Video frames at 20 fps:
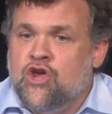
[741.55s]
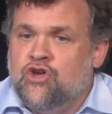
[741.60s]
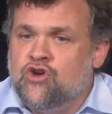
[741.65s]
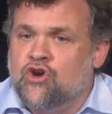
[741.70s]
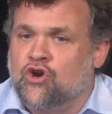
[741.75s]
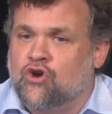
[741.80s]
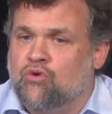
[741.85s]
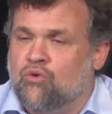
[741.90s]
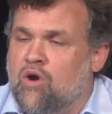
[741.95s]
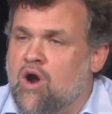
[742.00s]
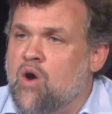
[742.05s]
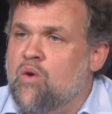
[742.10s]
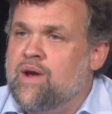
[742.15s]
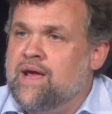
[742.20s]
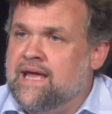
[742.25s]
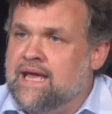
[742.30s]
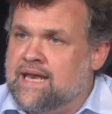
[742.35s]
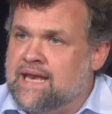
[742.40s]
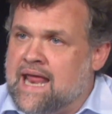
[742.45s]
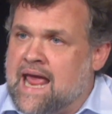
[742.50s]
You're
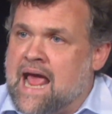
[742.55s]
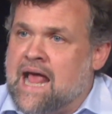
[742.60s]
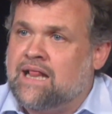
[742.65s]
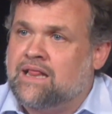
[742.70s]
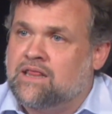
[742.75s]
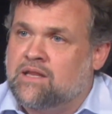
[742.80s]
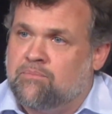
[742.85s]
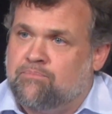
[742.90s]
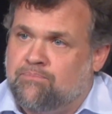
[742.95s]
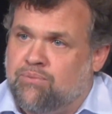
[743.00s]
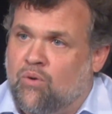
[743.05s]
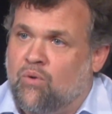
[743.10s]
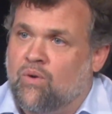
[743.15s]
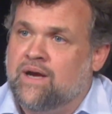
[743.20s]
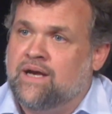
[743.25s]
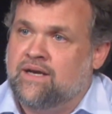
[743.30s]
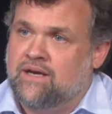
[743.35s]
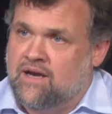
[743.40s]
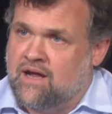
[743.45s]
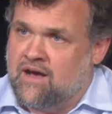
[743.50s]
growing it at the
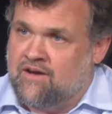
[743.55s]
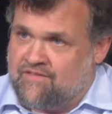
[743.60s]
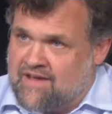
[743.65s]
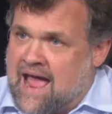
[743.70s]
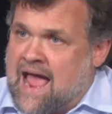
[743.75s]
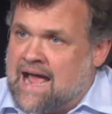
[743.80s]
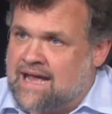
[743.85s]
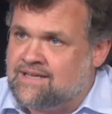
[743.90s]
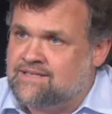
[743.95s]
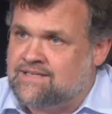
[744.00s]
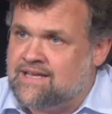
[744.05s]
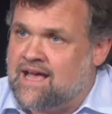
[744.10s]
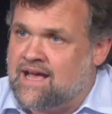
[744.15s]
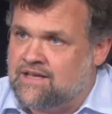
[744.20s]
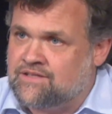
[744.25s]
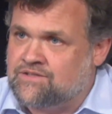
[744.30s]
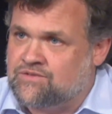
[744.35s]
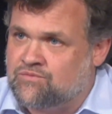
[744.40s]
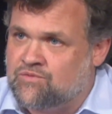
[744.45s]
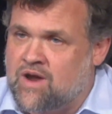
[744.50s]
point of
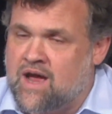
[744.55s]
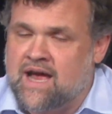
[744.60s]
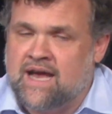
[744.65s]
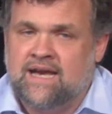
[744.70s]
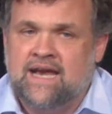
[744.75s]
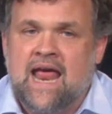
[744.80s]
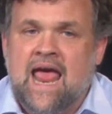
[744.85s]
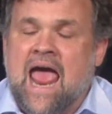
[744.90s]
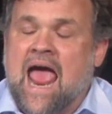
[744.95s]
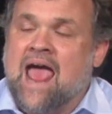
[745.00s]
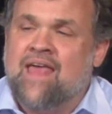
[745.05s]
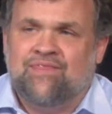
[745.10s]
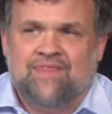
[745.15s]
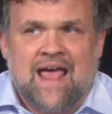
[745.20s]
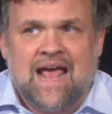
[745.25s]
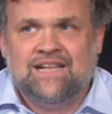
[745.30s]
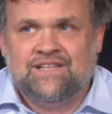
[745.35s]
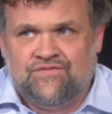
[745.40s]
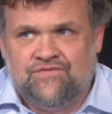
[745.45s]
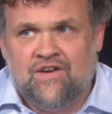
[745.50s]
access, right? And
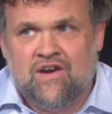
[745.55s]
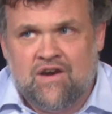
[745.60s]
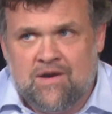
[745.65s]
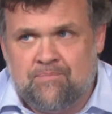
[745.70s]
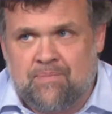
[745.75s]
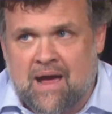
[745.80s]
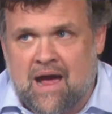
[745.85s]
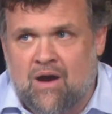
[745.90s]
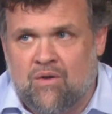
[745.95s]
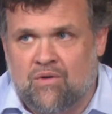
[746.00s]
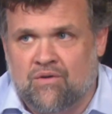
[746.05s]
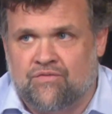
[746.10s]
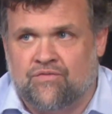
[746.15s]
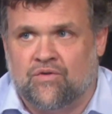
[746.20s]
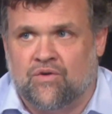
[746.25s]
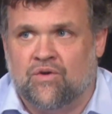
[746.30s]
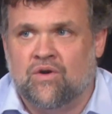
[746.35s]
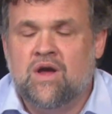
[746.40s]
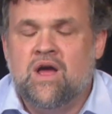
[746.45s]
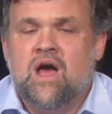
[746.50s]
that's very
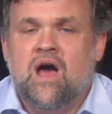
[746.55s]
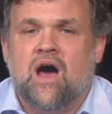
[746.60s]
powerful.